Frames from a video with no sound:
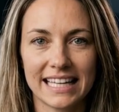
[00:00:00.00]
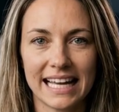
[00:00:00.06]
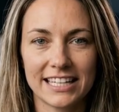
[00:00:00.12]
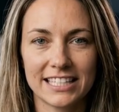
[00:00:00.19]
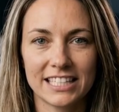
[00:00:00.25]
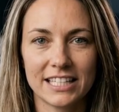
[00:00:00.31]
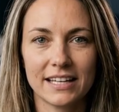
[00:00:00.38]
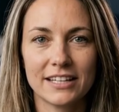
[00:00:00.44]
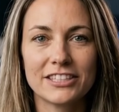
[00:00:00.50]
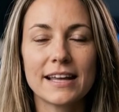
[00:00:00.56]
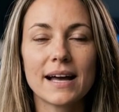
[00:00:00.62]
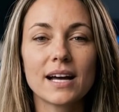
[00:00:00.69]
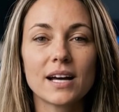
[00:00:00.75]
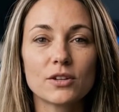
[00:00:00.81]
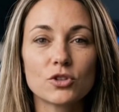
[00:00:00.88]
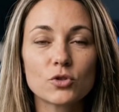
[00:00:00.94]
10 years
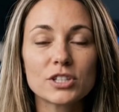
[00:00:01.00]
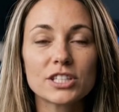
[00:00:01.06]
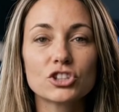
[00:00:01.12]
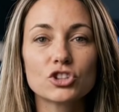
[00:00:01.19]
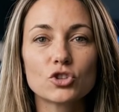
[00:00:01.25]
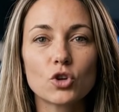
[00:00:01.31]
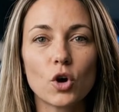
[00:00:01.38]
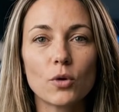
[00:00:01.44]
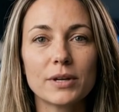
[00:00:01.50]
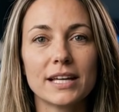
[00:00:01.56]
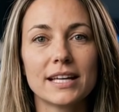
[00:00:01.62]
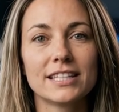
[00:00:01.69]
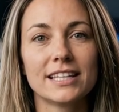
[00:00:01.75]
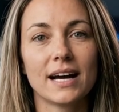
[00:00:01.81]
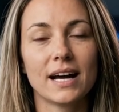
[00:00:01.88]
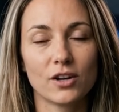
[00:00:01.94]
to reach
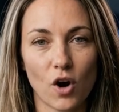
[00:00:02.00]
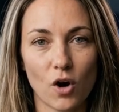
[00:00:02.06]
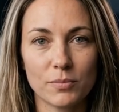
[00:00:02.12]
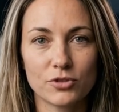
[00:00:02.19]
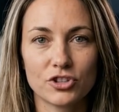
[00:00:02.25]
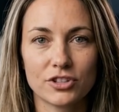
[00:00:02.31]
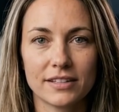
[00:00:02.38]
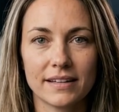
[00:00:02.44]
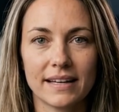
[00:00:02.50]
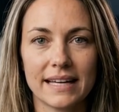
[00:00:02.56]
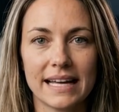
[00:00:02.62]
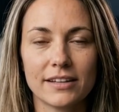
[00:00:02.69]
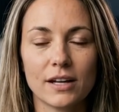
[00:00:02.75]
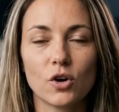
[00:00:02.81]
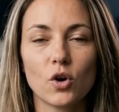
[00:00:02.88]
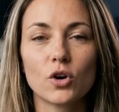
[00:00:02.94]
dominant adoption
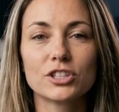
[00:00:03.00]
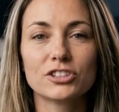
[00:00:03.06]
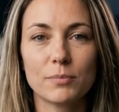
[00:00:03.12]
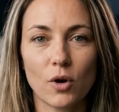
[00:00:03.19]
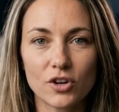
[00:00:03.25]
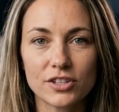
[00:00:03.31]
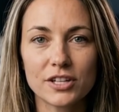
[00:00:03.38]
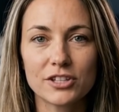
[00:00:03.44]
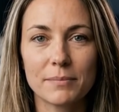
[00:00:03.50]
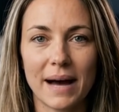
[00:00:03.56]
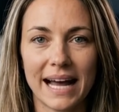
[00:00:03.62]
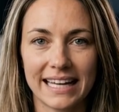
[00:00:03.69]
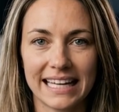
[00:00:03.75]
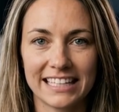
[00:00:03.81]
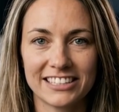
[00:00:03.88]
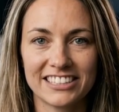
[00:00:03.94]
in the correspondent
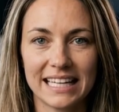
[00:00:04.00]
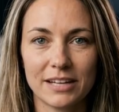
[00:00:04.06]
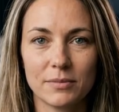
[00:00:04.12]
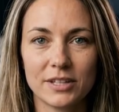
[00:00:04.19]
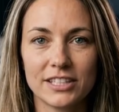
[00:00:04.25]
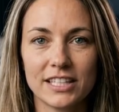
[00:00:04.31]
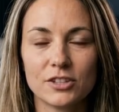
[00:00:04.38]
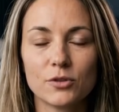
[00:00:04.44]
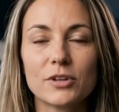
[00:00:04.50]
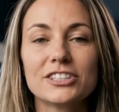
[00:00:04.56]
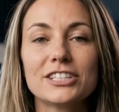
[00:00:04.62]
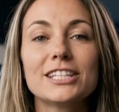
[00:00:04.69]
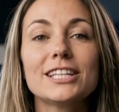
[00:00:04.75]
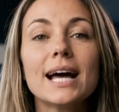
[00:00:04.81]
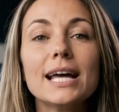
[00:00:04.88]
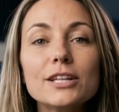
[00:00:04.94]
banking segment it was
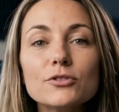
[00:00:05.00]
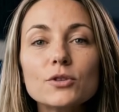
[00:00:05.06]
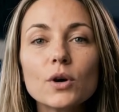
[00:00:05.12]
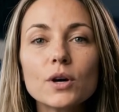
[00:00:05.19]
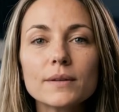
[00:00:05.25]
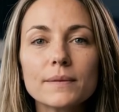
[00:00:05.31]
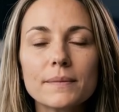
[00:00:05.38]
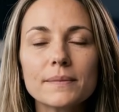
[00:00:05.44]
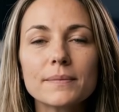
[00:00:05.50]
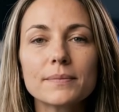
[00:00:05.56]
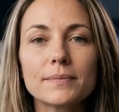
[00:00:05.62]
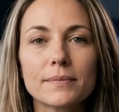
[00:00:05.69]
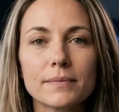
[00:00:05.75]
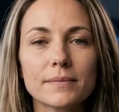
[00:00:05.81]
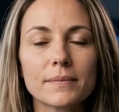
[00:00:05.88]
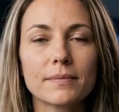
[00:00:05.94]
designed for.
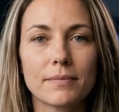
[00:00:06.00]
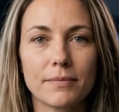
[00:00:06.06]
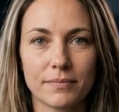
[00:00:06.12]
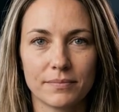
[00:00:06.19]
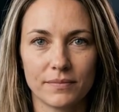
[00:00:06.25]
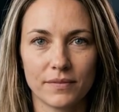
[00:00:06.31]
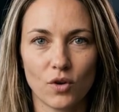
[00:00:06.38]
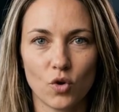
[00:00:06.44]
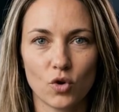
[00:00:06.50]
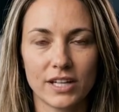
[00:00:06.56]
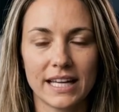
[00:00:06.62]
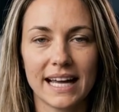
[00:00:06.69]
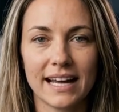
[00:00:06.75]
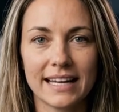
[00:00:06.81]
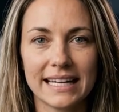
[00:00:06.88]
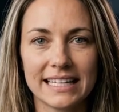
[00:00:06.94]

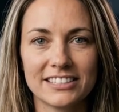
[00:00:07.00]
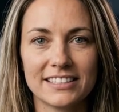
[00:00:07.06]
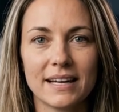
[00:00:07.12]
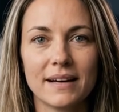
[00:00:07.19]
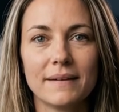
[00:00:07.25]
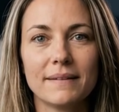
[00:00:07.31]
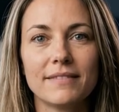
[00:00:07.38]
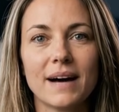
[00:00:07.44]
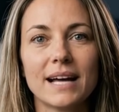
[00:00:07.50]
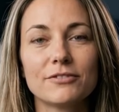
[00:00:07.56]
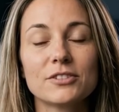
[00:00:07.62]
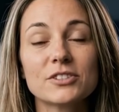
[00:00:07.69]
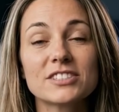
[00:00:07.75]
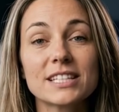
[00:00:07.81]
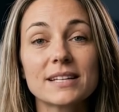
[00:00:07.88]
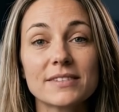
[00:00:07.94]
ODL is 5
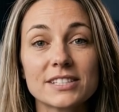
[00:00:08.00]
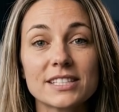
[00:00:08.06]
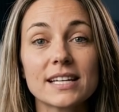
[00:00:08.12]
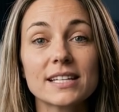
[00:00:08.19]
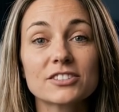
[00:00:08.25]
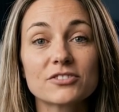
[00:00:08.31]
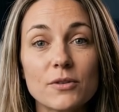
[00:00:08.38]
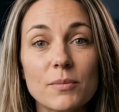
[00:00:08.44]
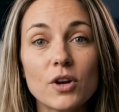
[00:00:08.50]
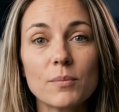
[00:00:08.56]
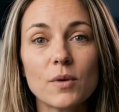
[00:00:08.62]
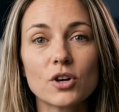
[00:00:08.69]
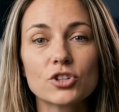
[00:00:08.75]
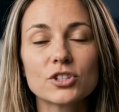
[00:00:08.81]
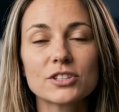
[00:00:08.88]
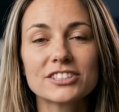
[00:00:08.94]
to 7 years from
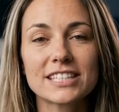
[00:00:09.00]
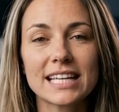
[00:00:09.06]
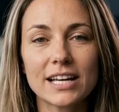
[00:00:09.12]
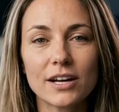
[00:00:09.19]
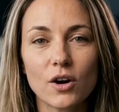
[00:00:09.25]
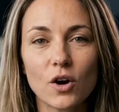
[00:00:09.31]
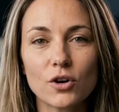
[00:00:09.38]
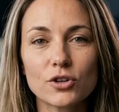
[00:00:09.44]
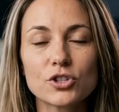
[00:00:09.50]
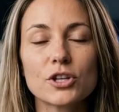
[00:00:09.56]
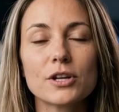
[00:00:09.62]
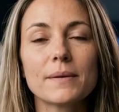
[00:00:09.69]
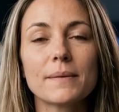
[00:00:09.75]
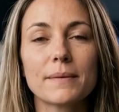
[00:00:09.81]
commercial scale launch.